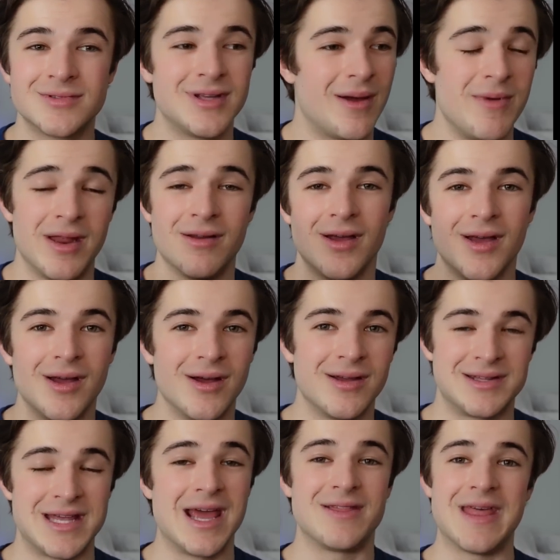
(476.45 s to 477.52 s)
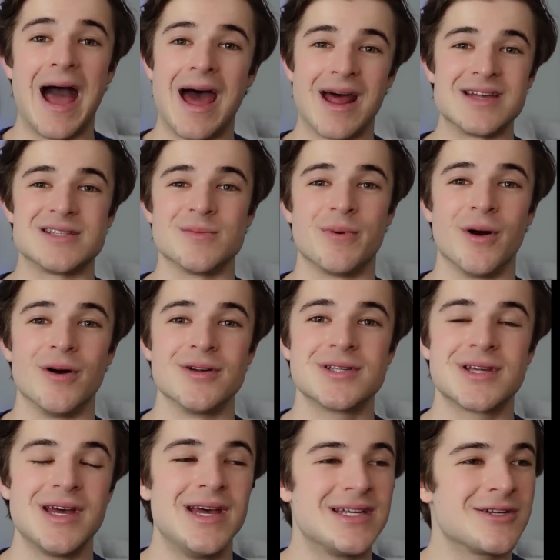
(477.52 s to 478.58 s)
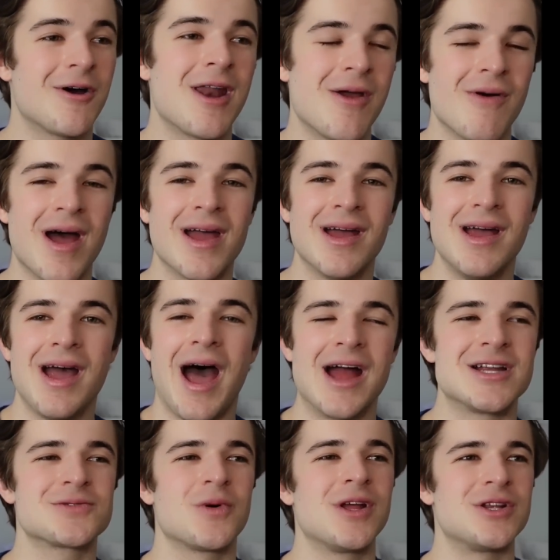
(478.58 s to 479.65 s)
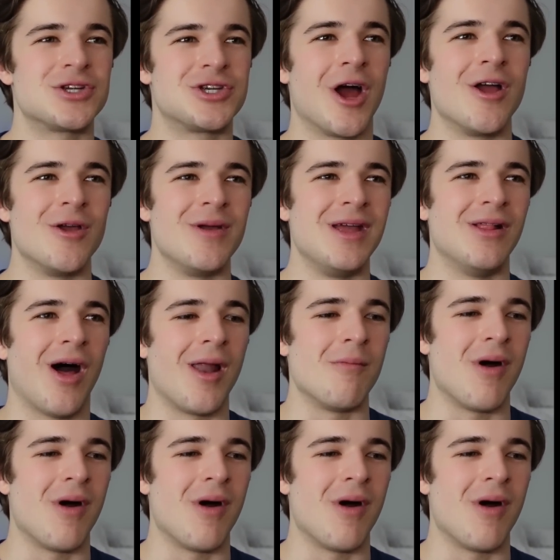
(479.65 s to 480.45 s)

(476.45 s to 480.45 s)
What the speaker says: I mean, take that, I suppose. So anyway, I just wanted to show you Elon